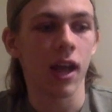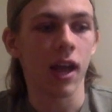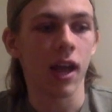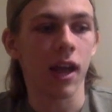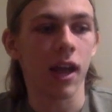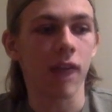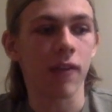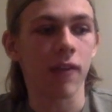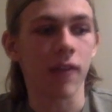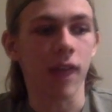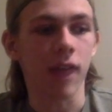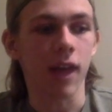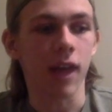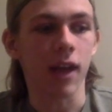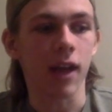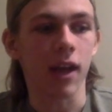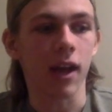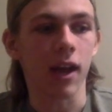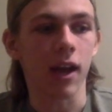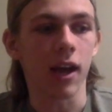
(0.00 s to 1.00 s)
after
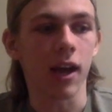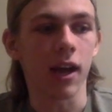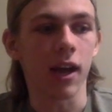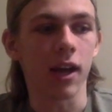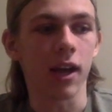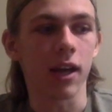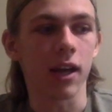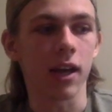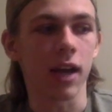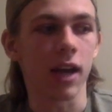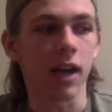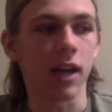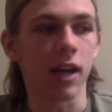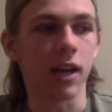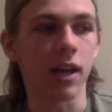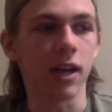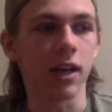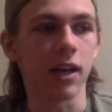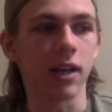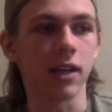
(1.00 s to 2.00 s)
that I kind
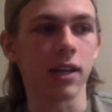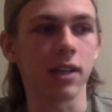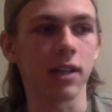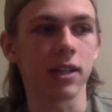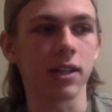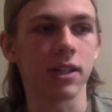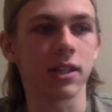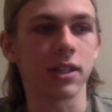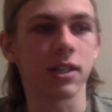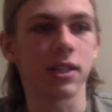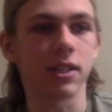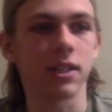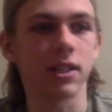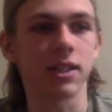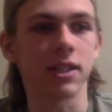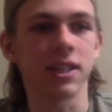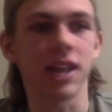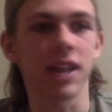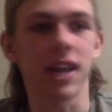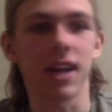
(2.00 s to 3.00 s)
of
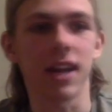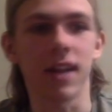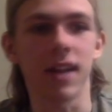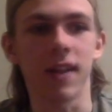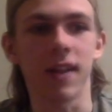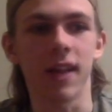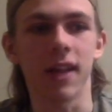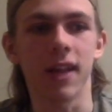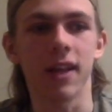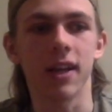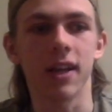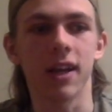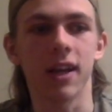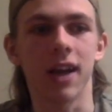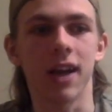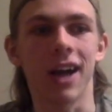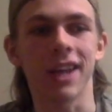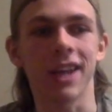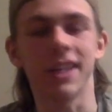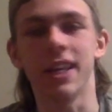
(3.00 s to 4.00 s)
decided to let
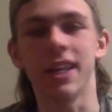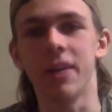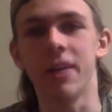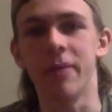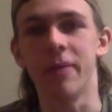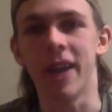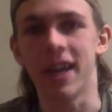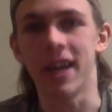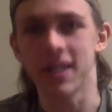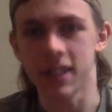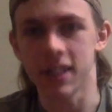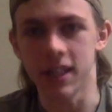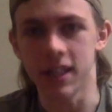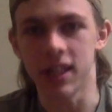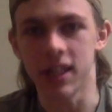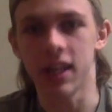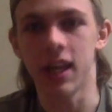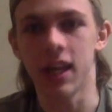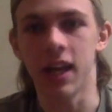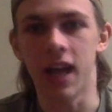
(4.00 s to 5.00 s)
hockey take a
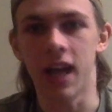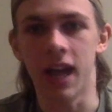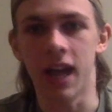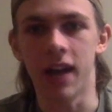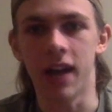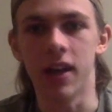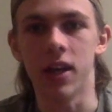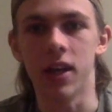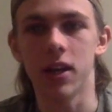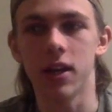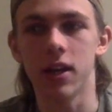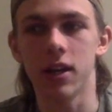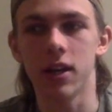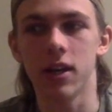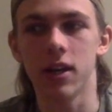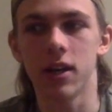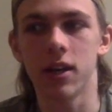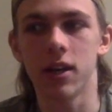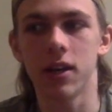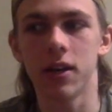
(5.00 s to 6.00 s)
backseat and
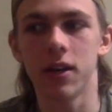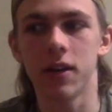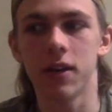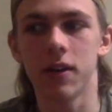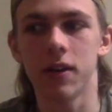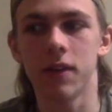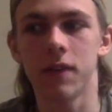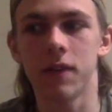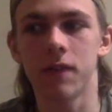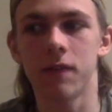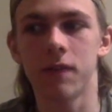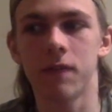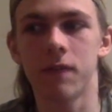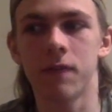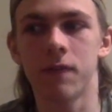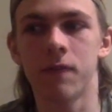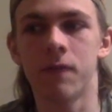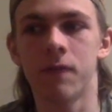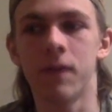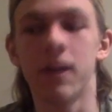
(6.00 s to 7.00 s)

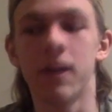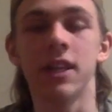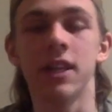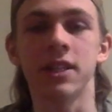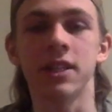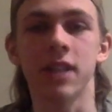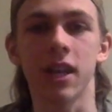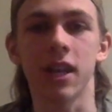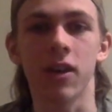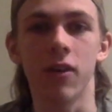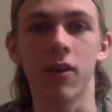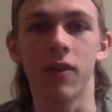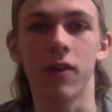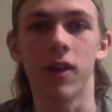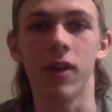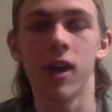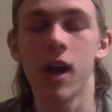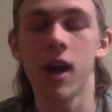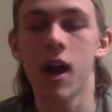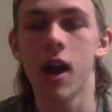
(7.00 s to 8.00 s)
fitness take
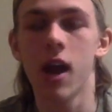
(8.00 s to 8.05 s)
over.